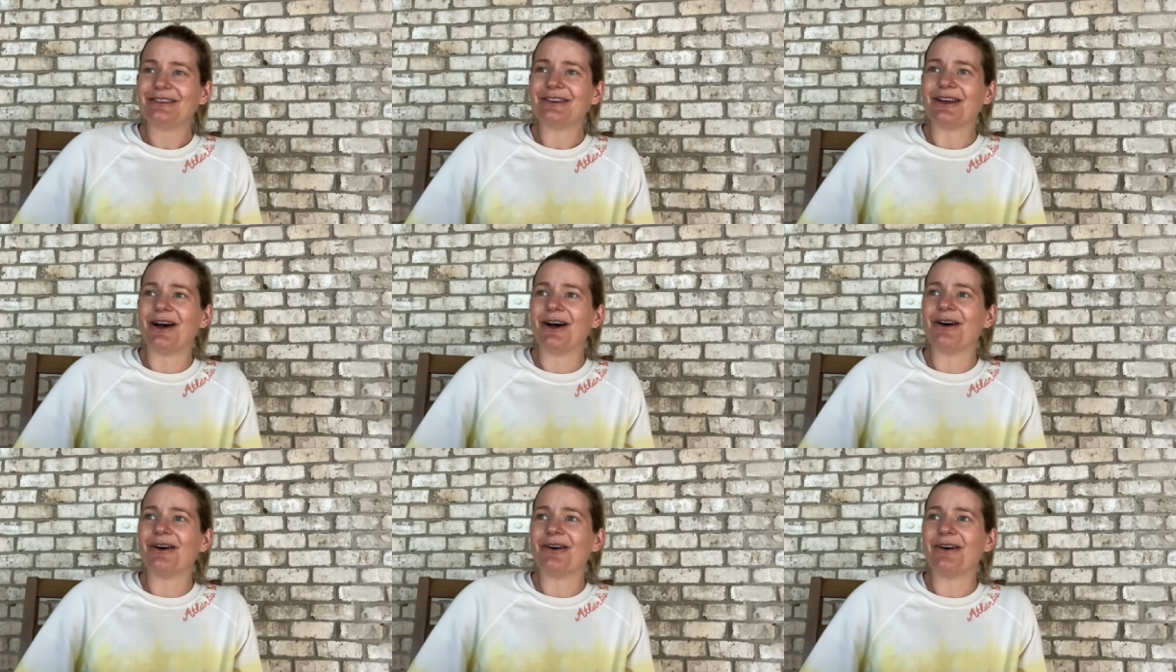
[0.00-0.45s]

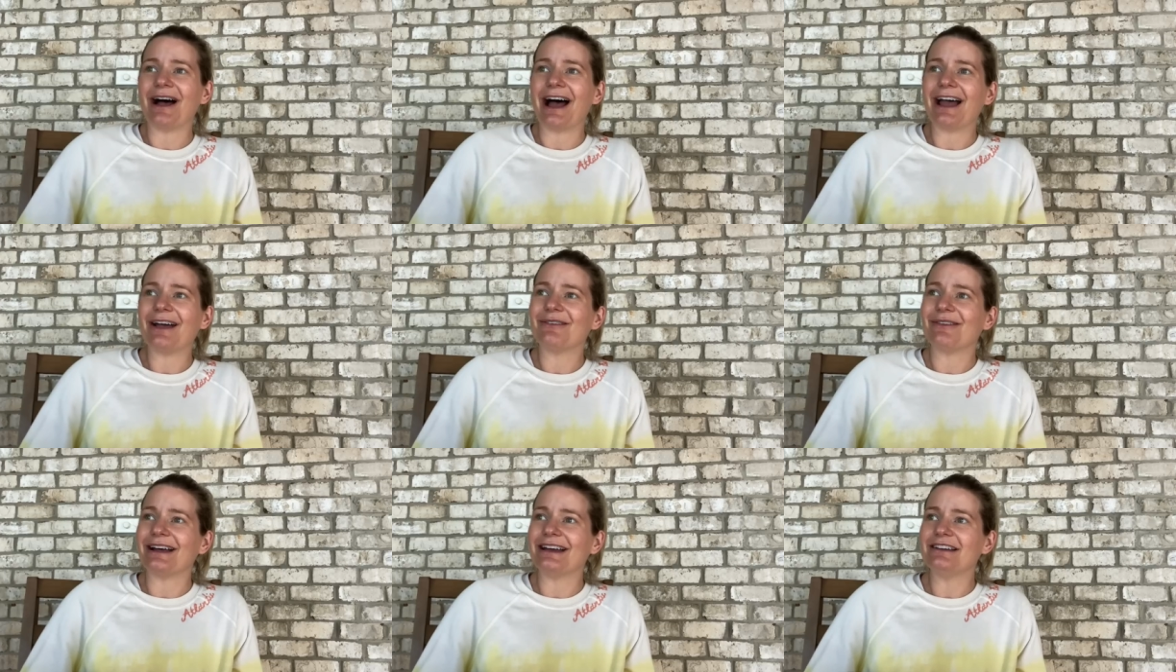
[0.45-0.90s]
So I
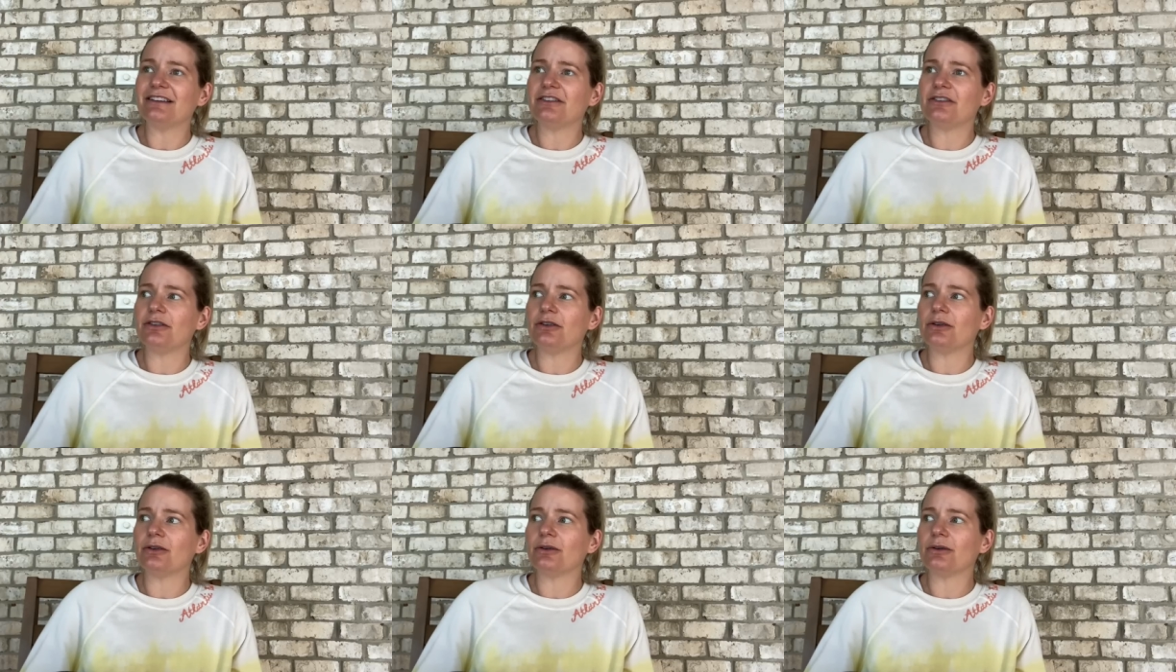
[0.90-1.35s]
went
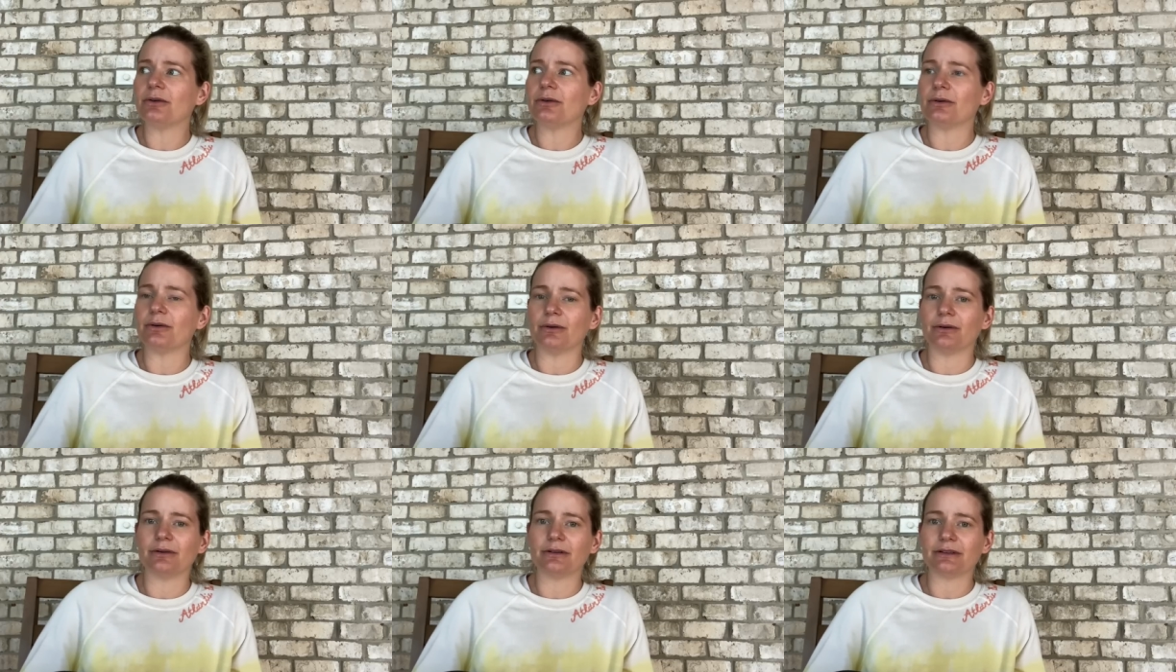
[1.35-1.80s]
to
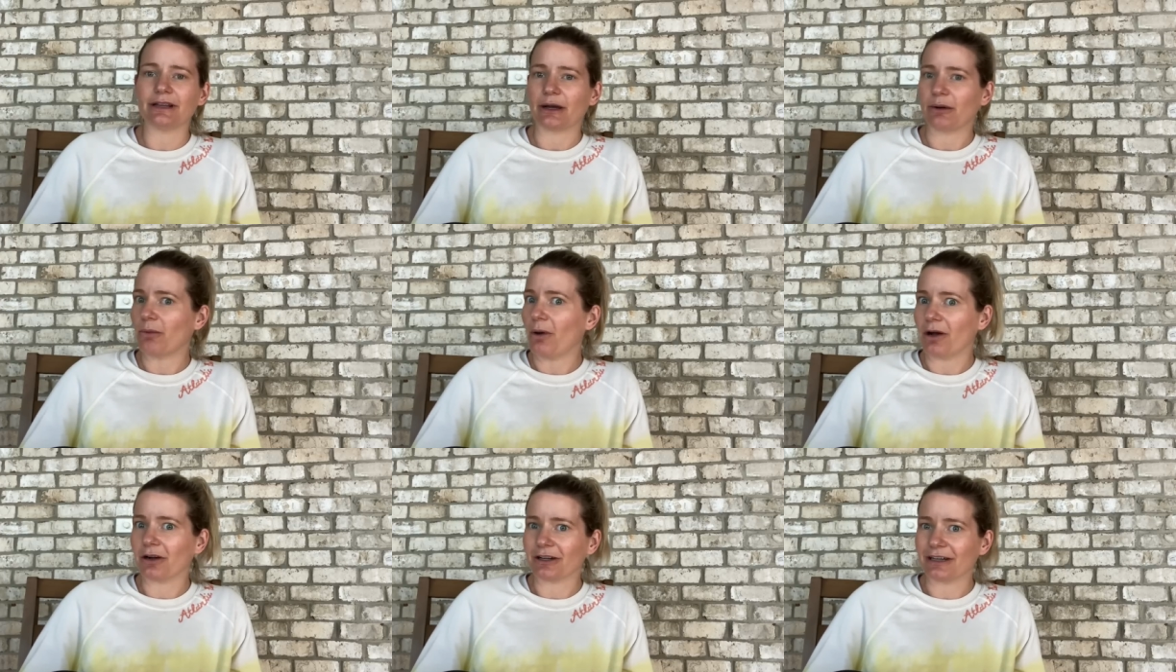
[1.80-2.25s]
like
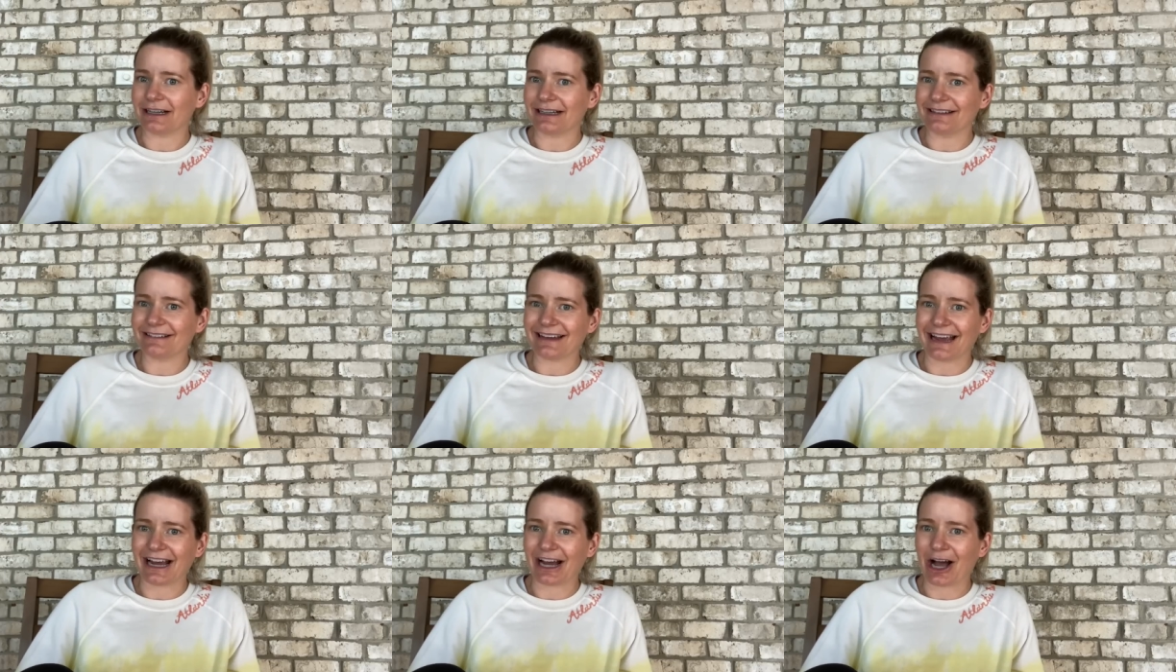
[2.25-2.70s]

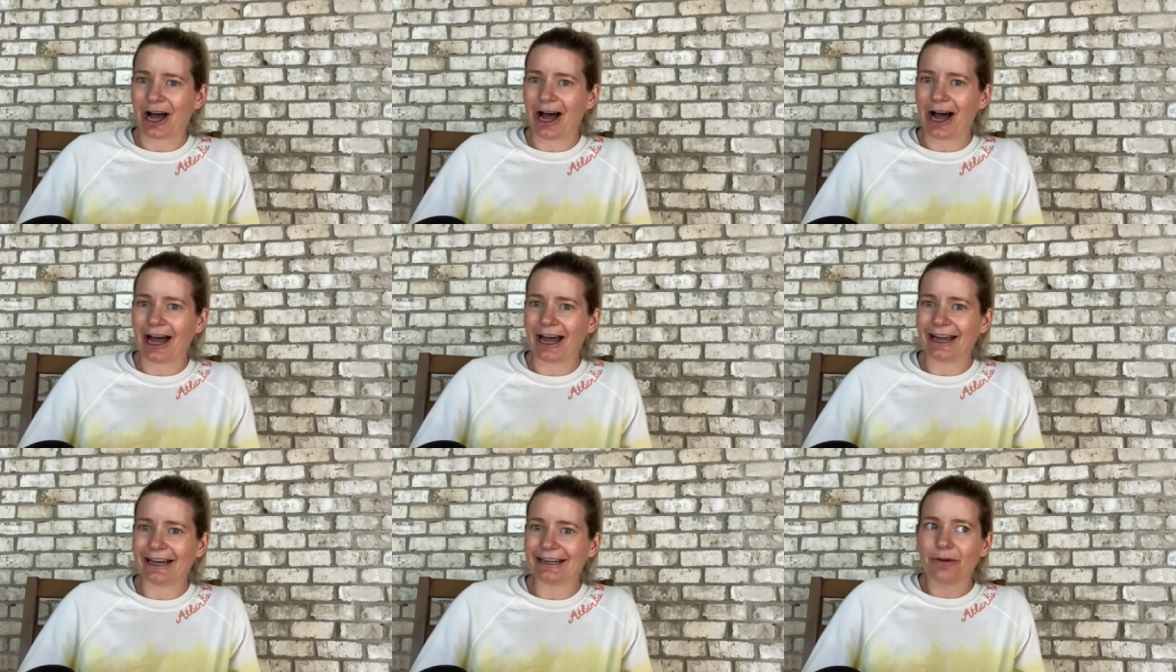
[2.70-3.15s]
Walgreens and
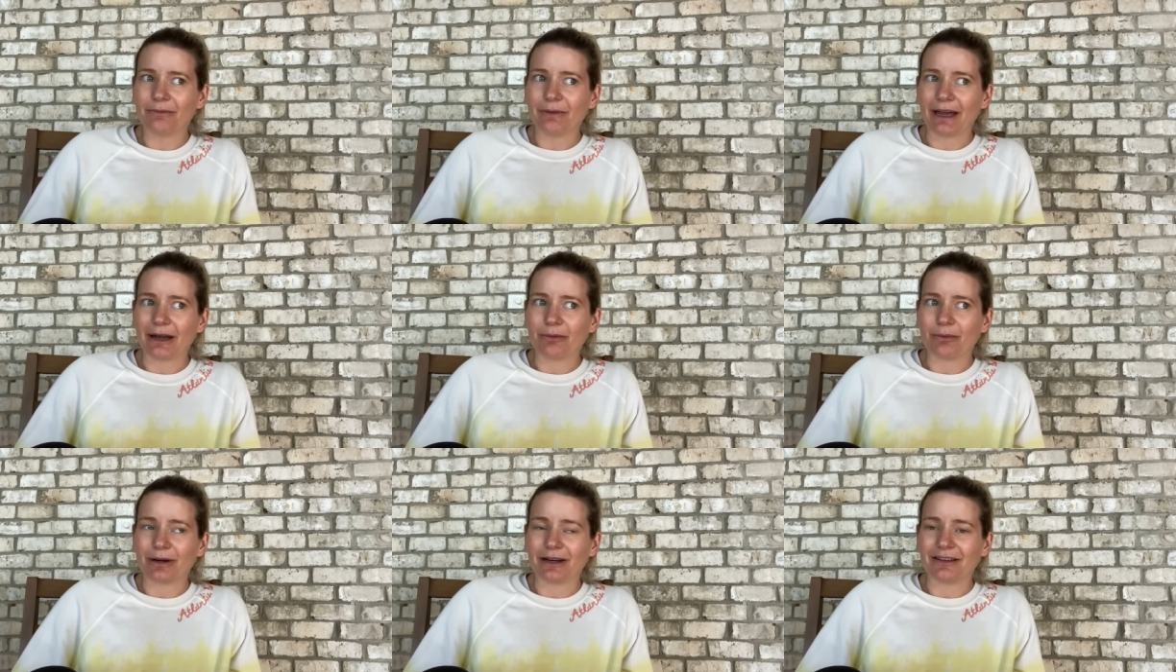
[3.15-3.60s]
got
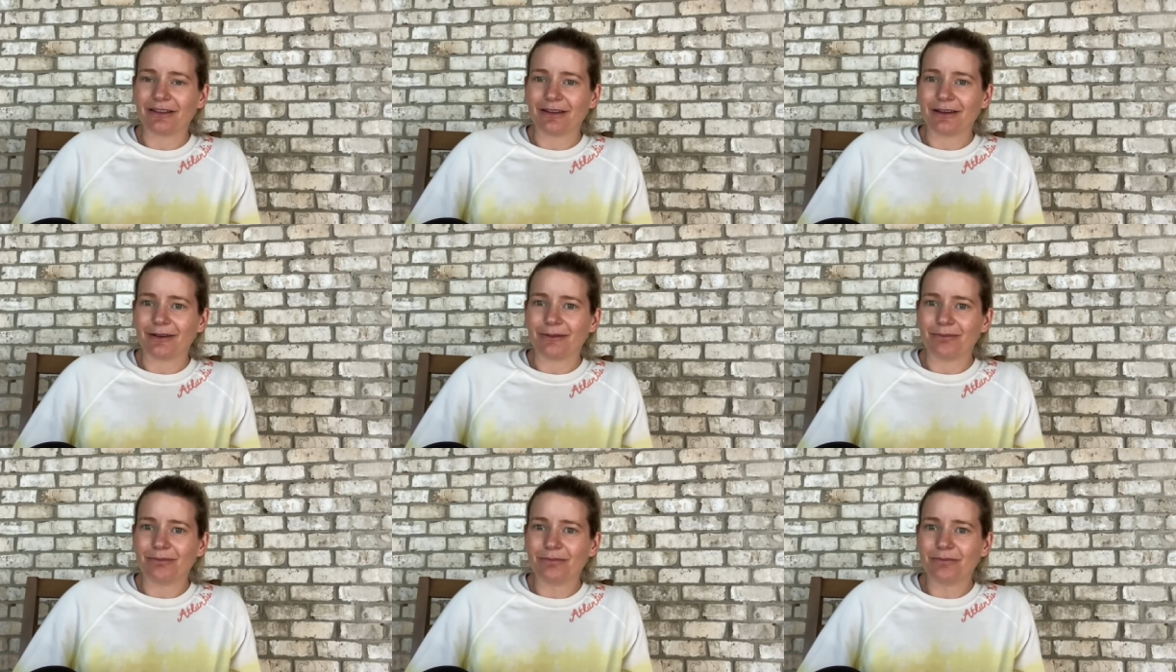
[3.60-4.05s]
like one of the